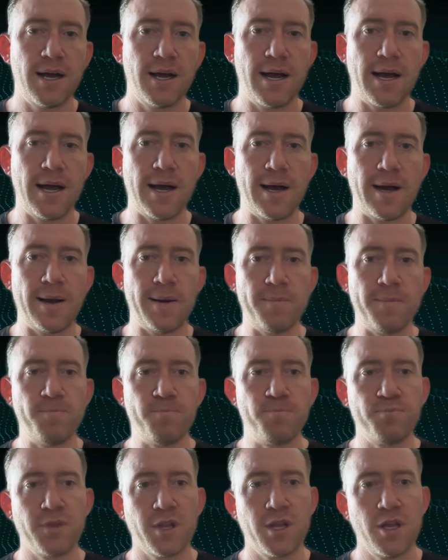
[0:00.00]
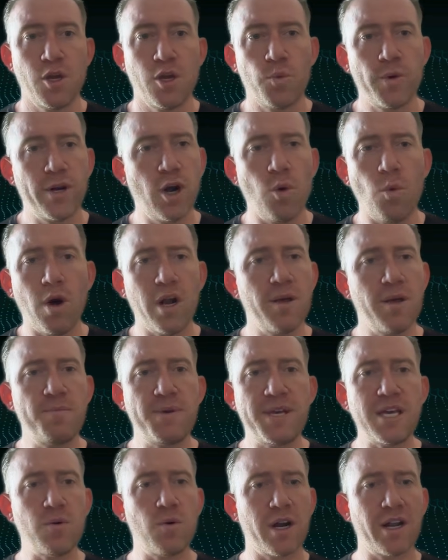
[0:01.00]
Um, we don't want to
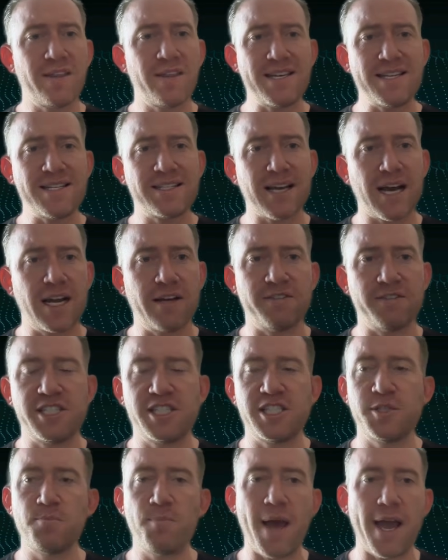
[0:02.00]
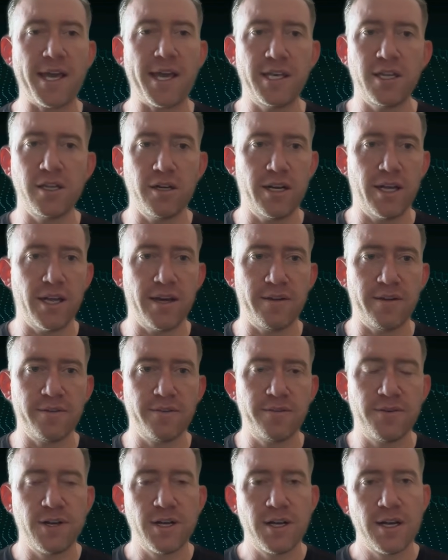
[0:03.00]
be one of these kind of
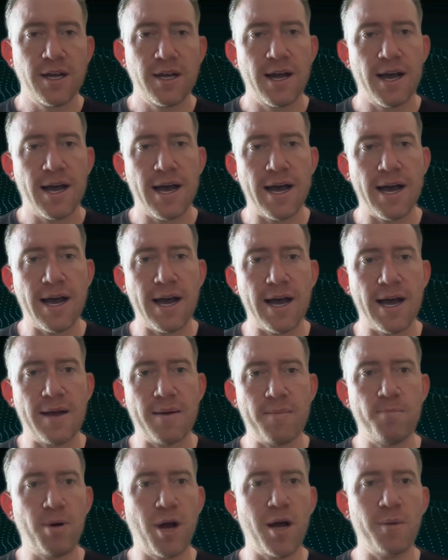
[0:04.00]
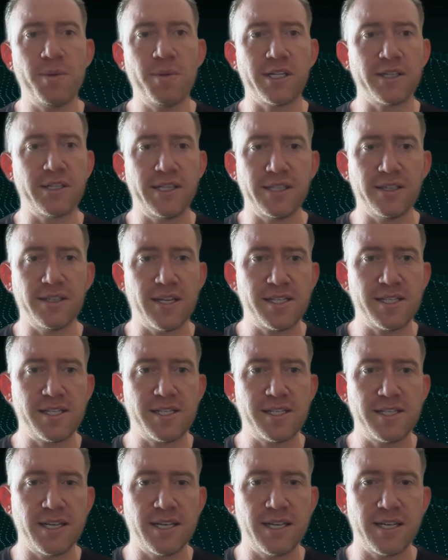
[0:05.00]
speculative, uh, publicly
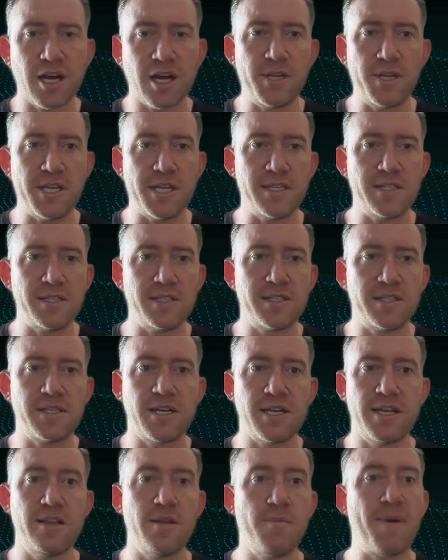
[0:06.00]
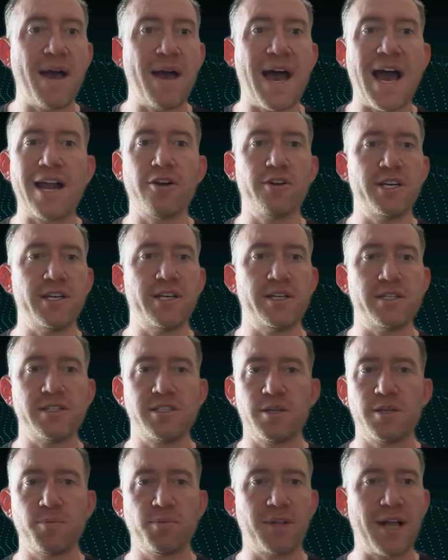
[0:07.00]
listed companies in the battery
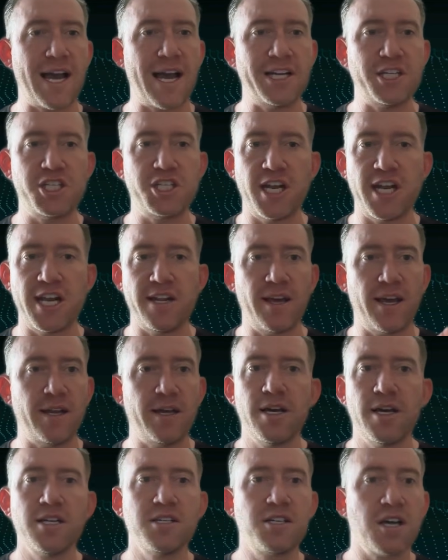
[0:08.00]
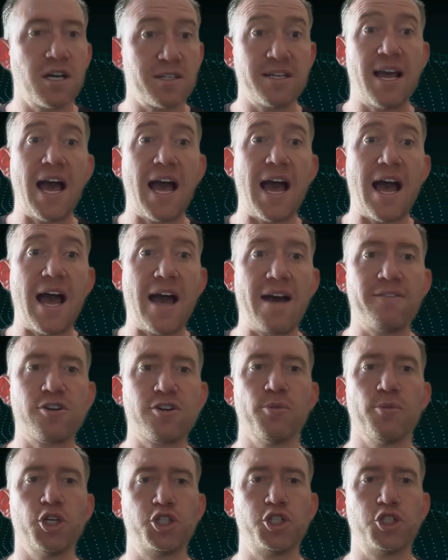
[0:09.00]
supply chain that doesn't have
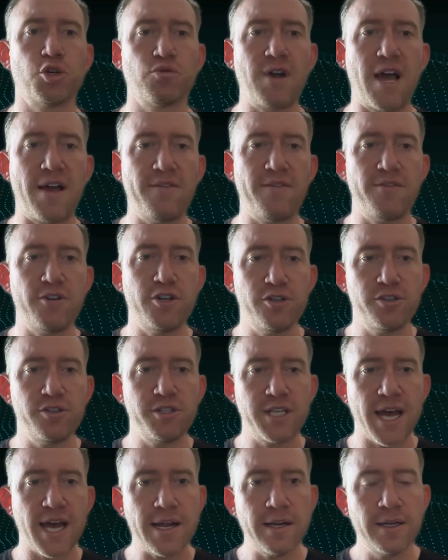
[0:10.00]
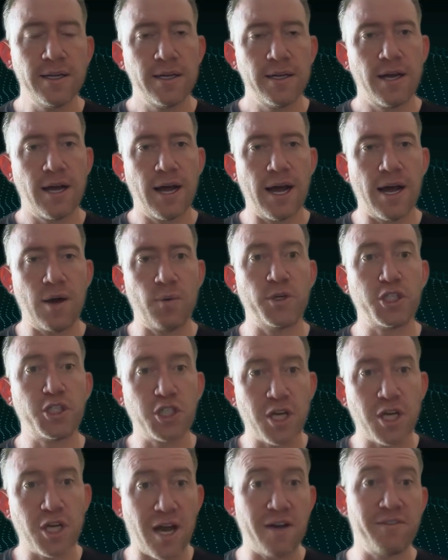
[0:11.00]
commercial revenues yet, uh, which are
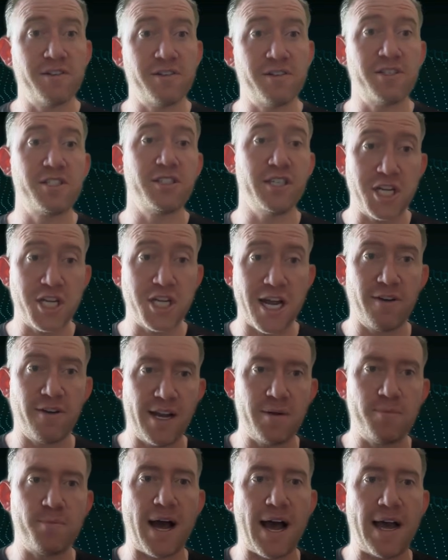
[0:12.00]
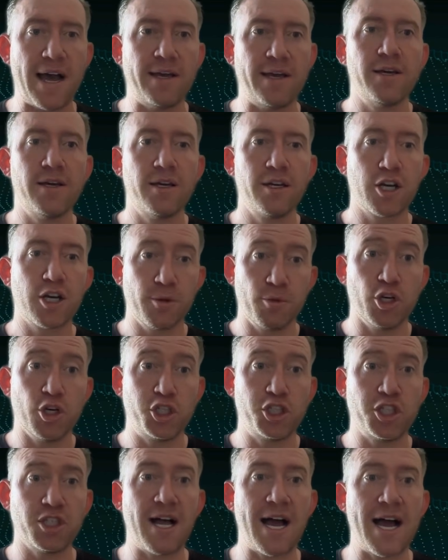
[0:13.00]
obviously generated by
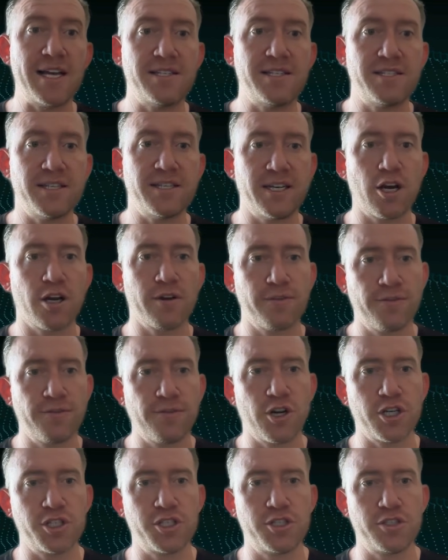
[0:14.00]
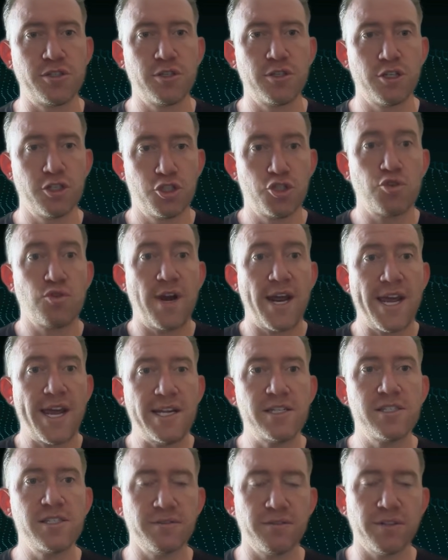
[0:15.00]
commercializing our first
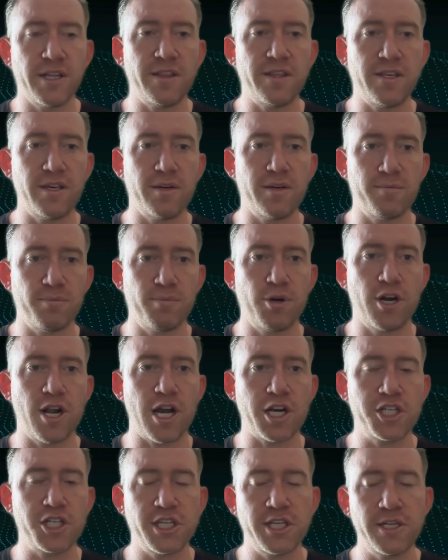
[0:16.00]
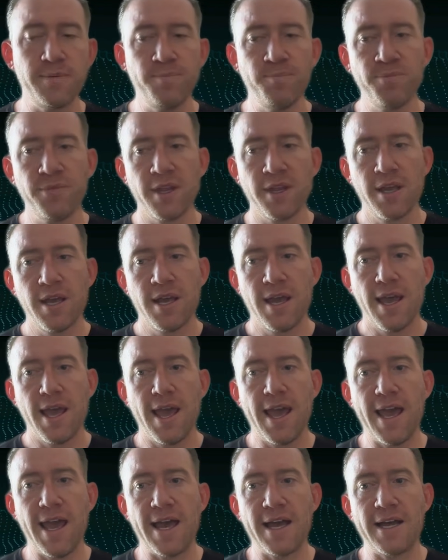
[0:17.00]
trains of lithium production.
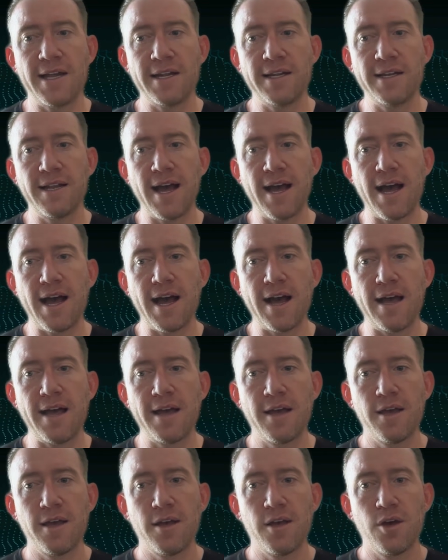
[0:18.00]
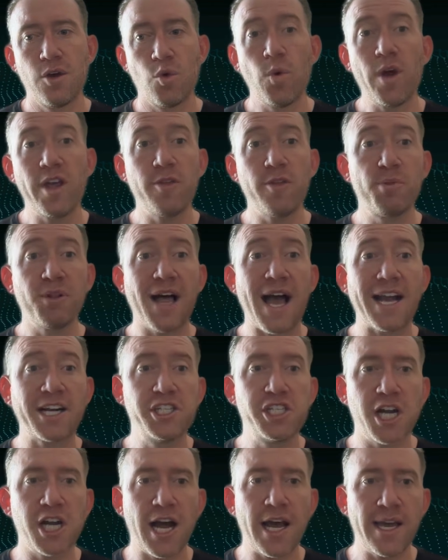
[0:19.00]
And uh, with Black
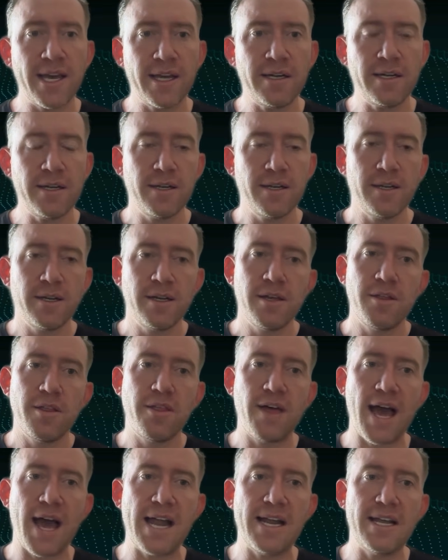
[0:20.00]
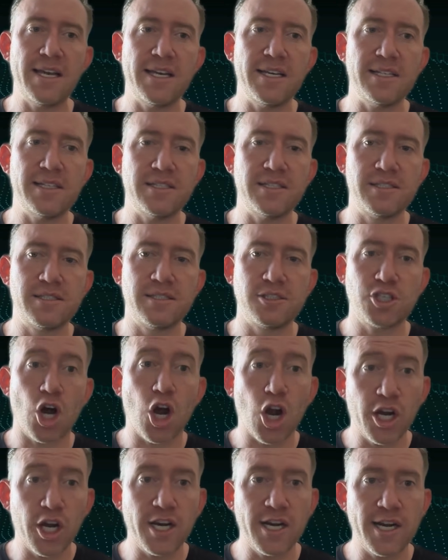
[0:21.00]
Giant, that is
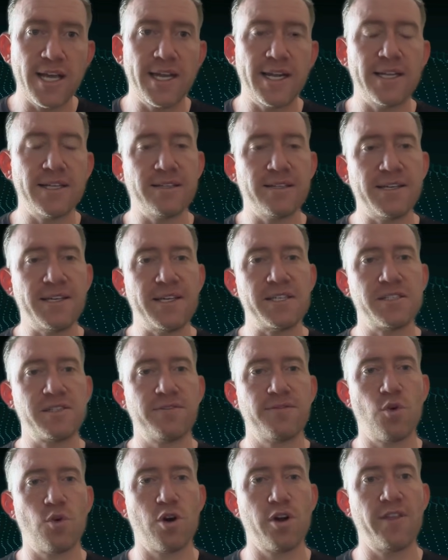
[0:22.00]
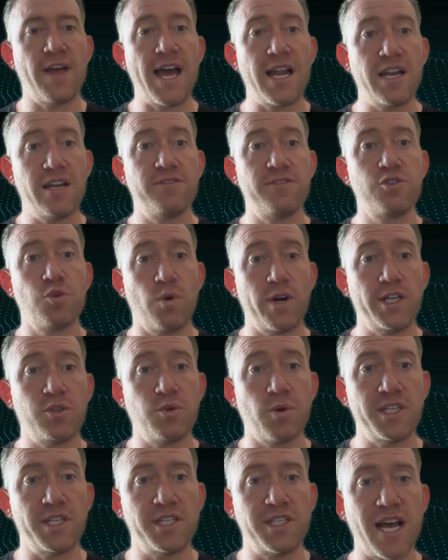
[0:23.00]
targeted at least for the end of
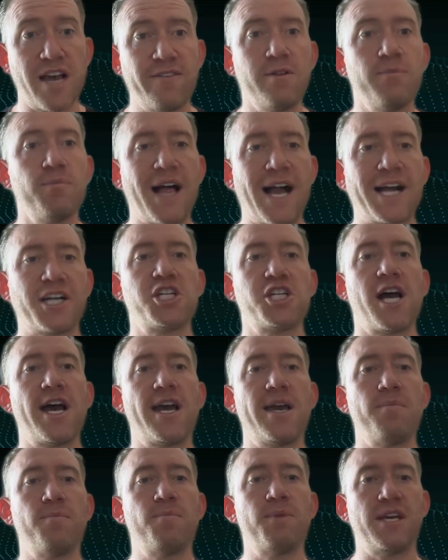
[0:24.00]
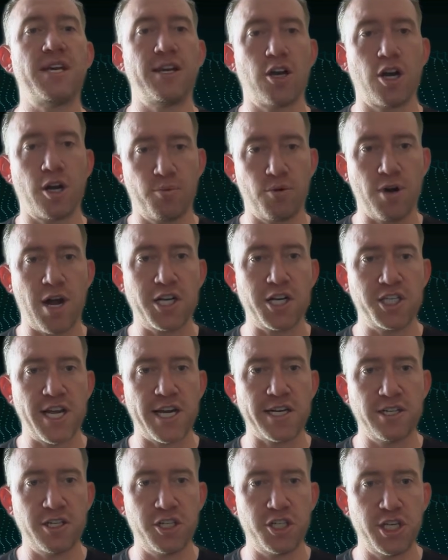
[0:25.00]
2027, Black Giant being our
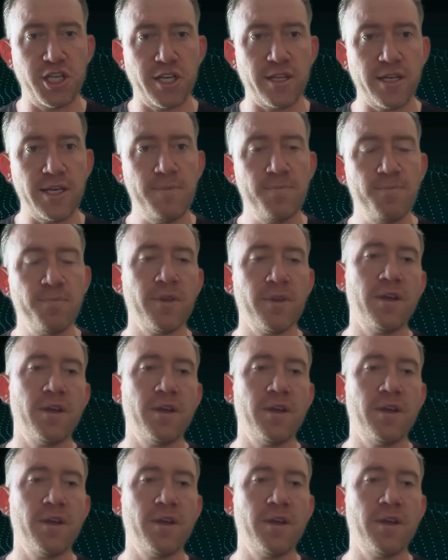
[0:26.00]
project in Chile,